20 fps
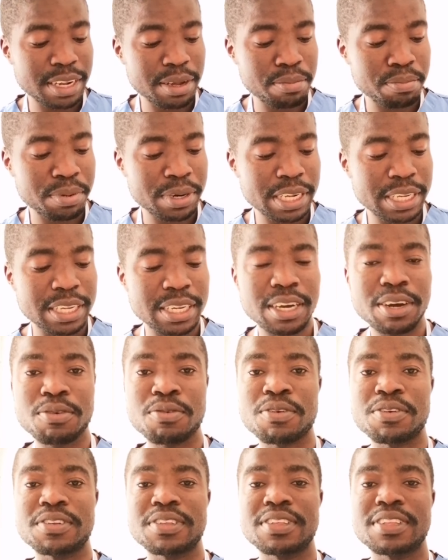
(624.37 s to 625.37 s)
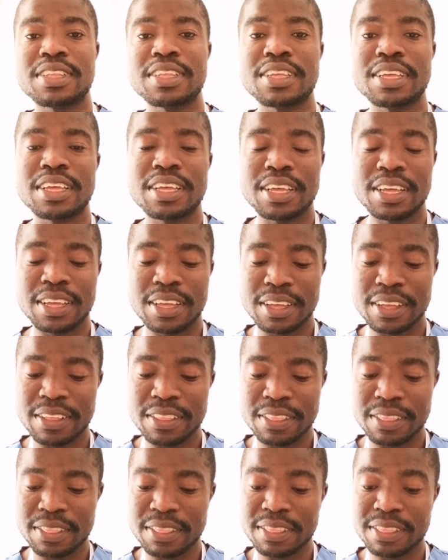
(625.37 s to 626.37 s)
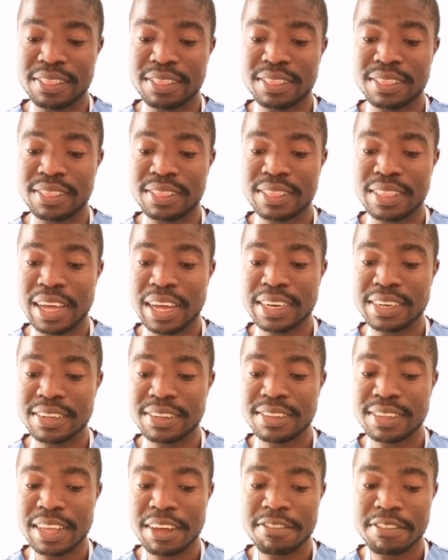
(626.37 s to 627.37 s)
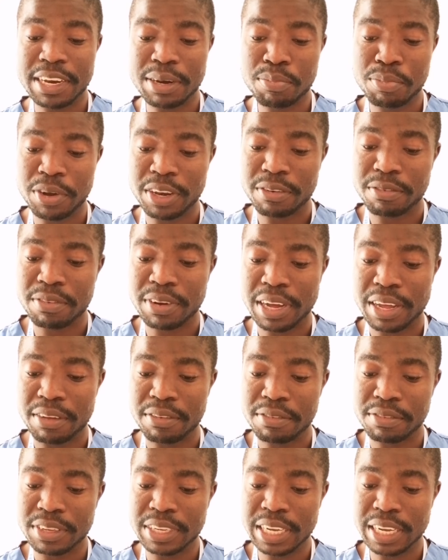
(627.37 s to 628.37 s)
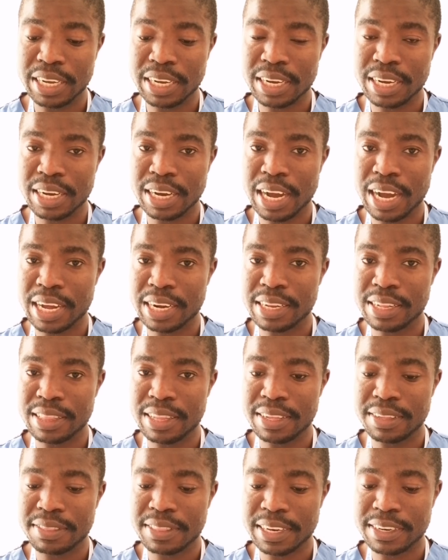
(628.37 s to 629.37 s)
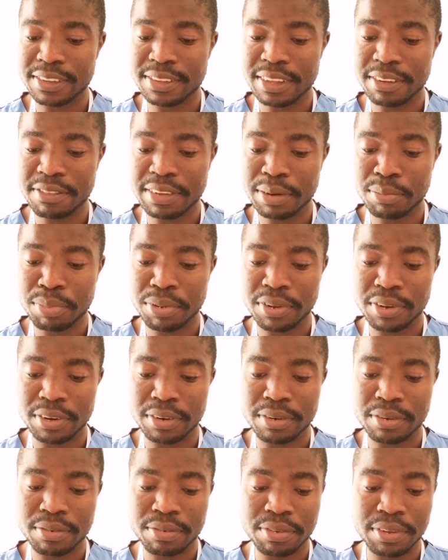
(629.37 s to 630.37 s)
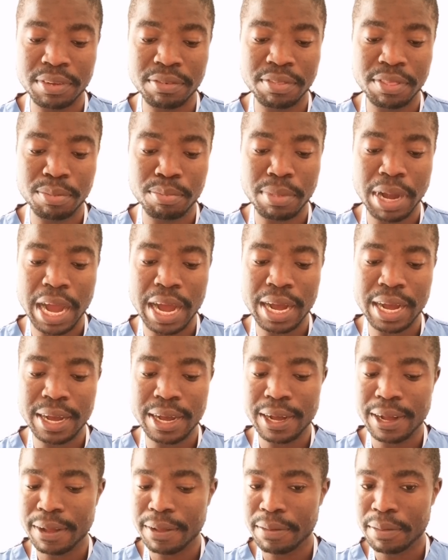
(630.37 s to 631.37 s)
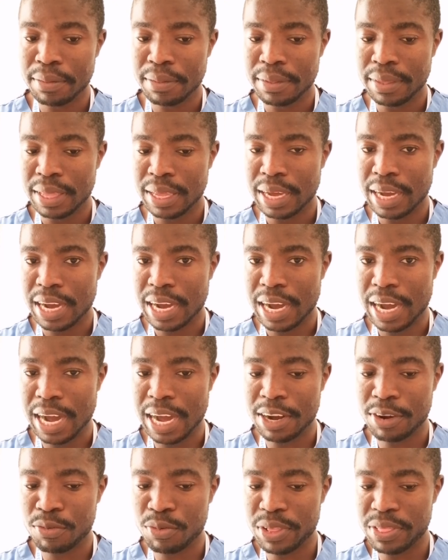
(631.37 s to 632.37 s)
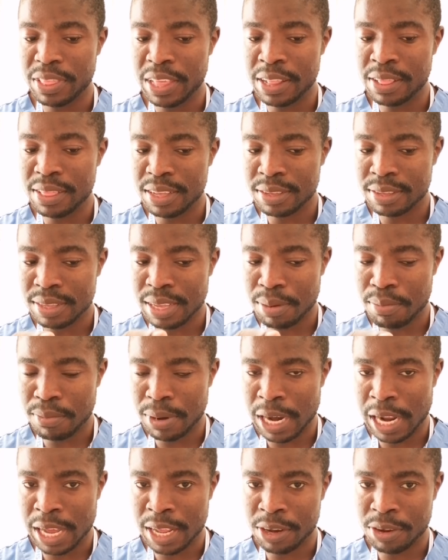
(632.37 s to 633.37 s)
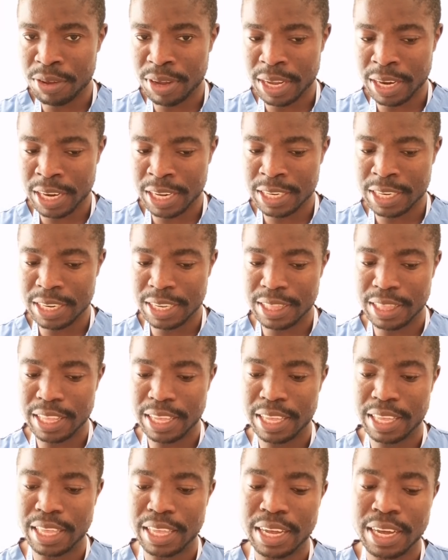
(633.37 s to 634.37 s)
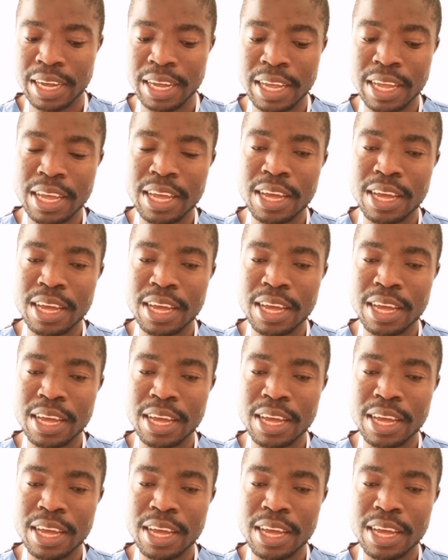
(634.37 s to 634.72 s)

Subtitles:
temperature was 37.5. Check at the 37.5 mark, and within the same line you are writing the year,